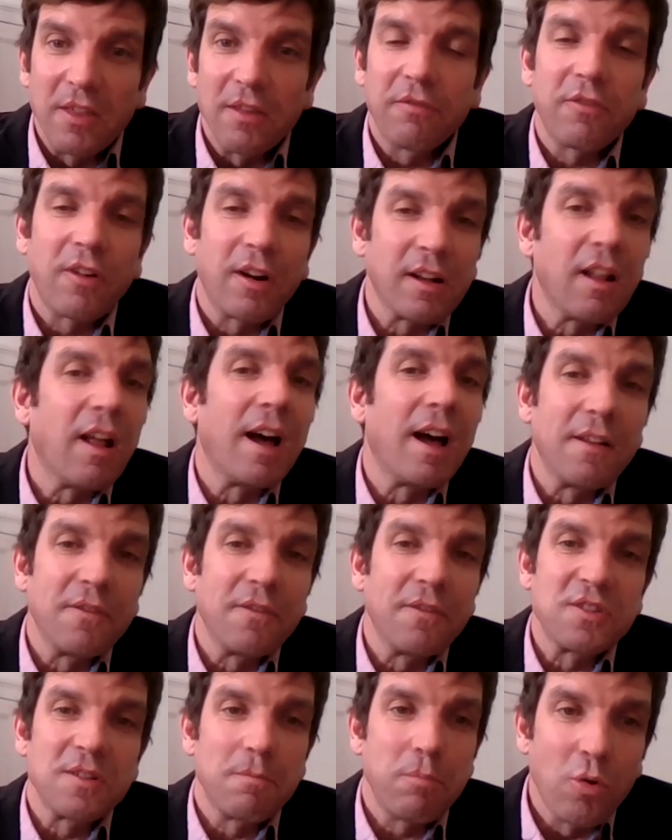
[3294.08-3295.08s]
in the front line
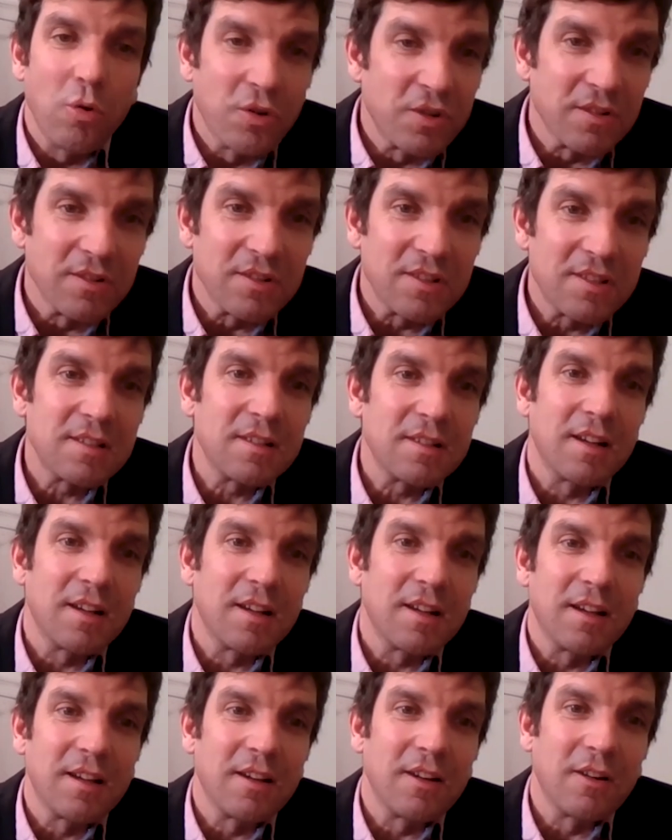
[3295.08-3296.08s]
of supporters uh,
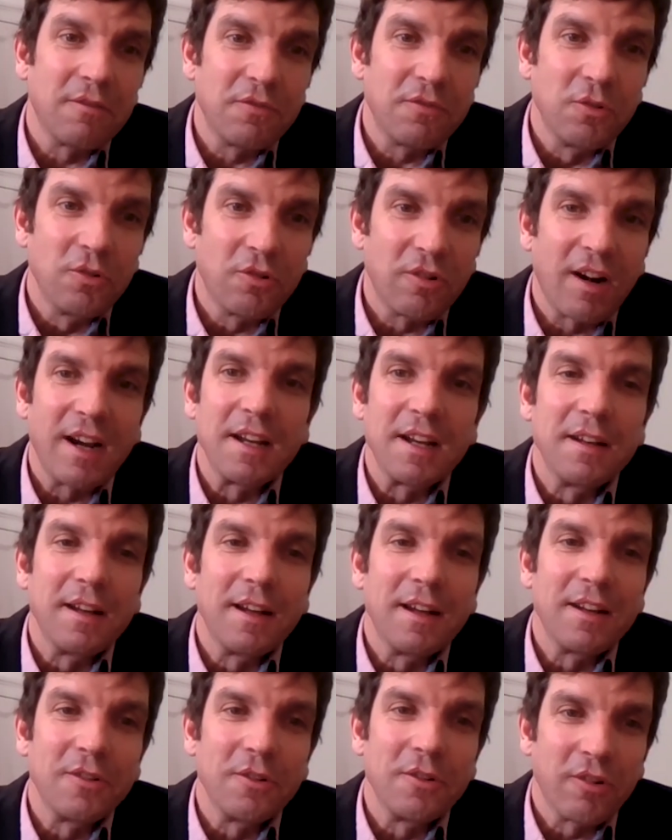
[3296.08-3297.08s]
of Ukraine
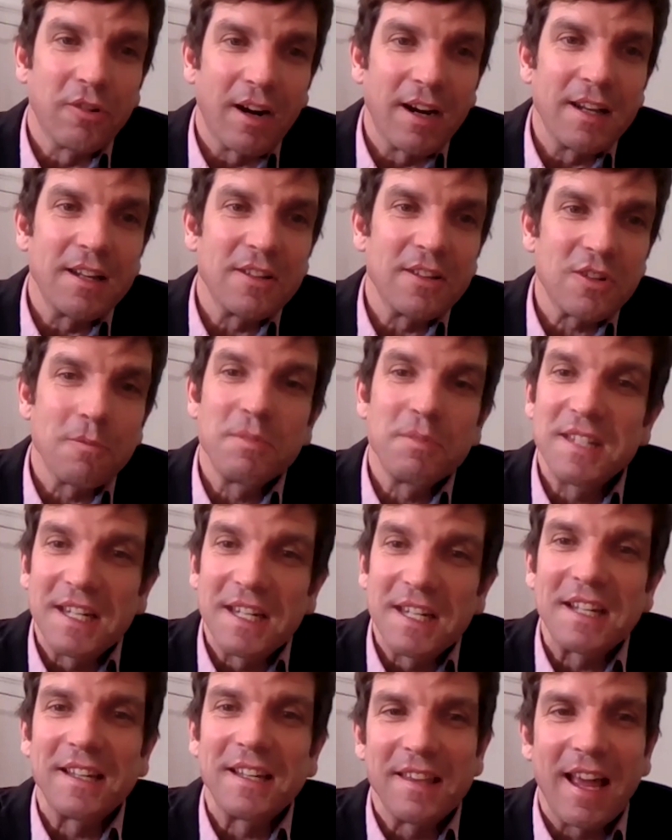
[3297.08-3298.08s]
and Ukrainians. So,
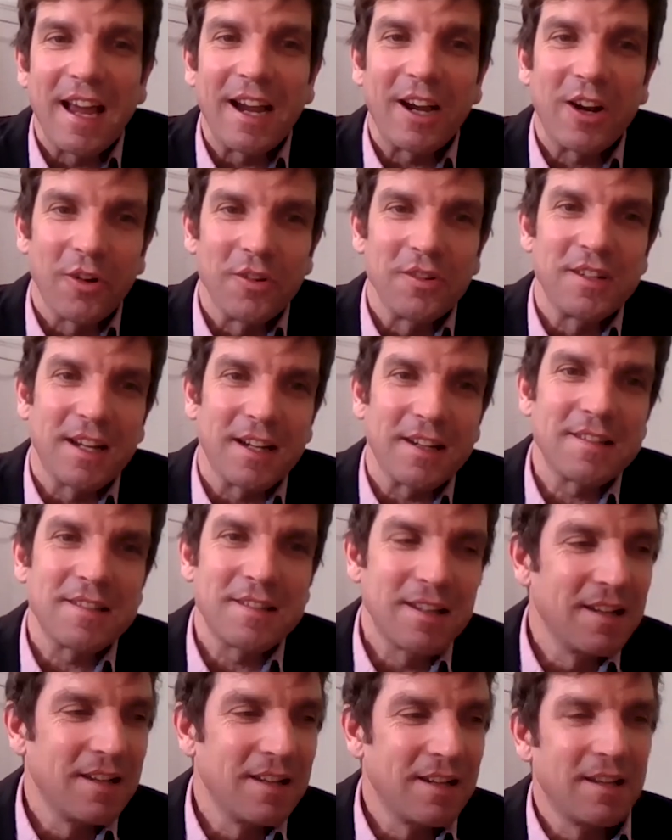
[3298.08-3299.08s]
particularly in that
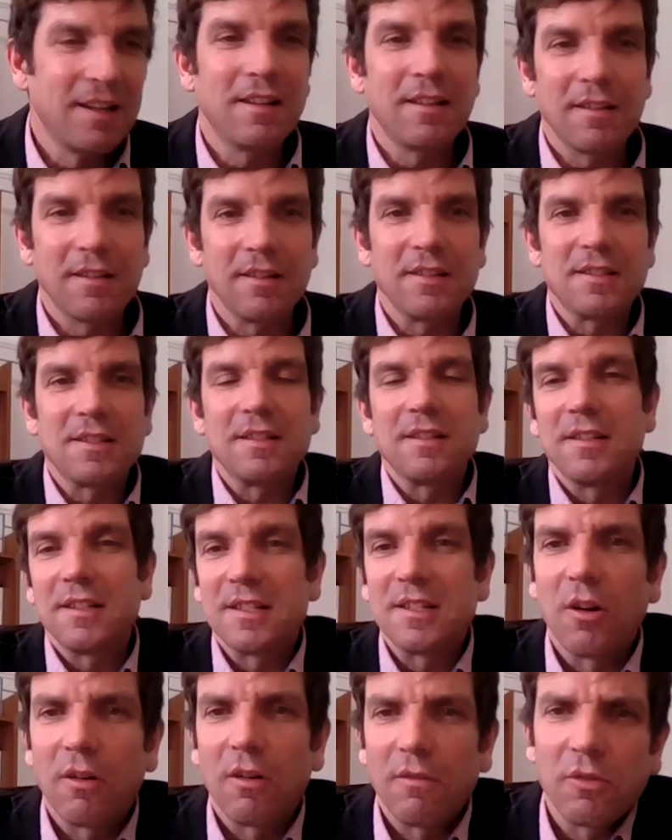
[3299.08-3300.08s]
context this
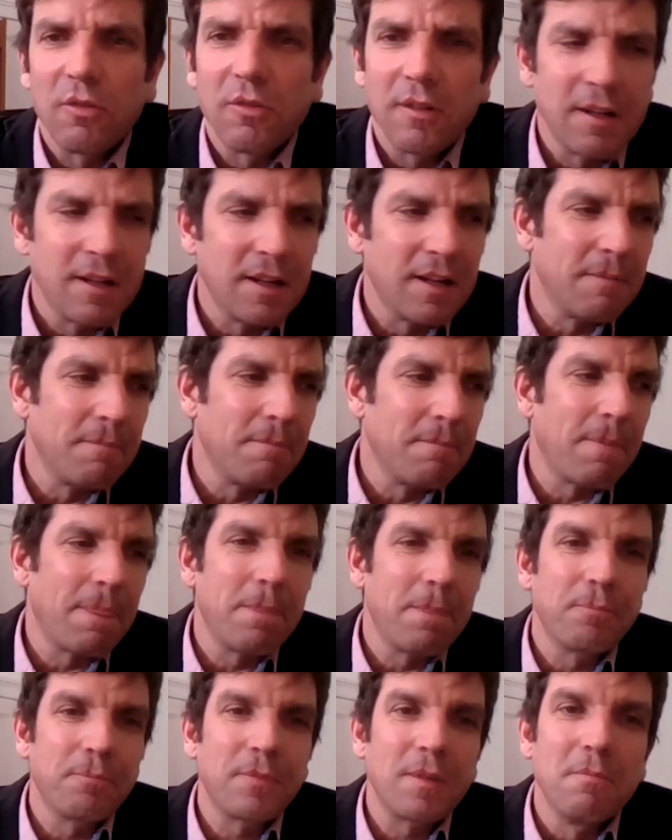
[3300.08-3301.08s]
this novel
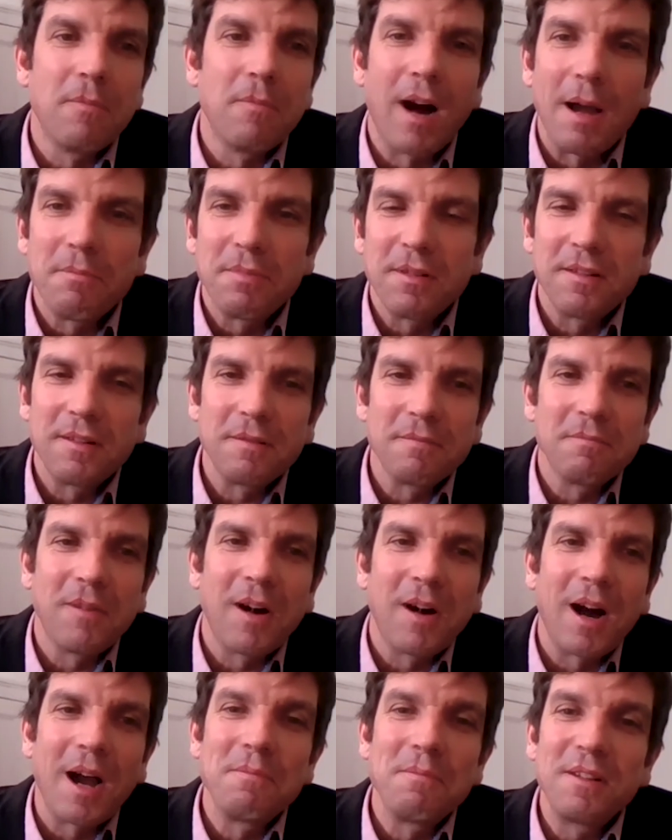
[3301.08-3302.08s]
um, might be
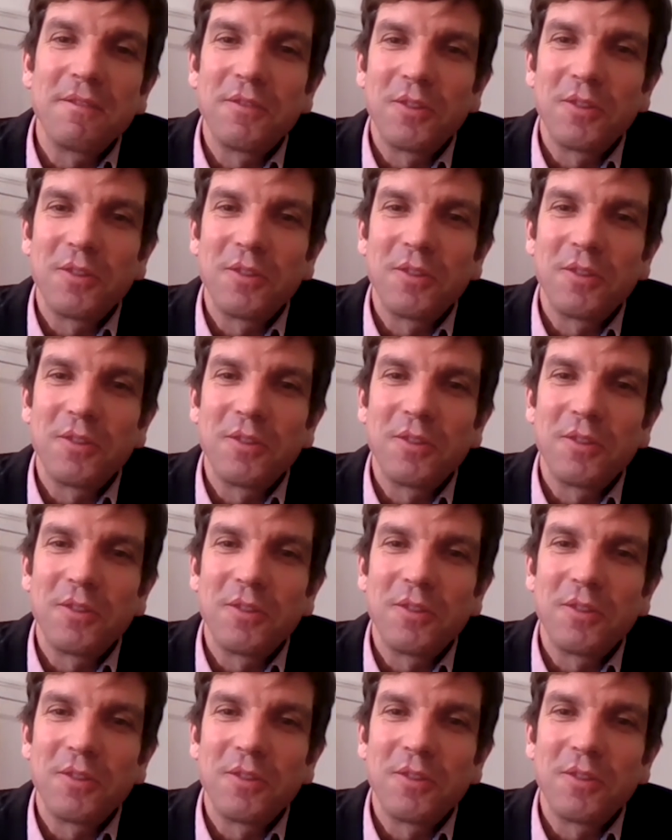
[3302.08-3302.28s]
might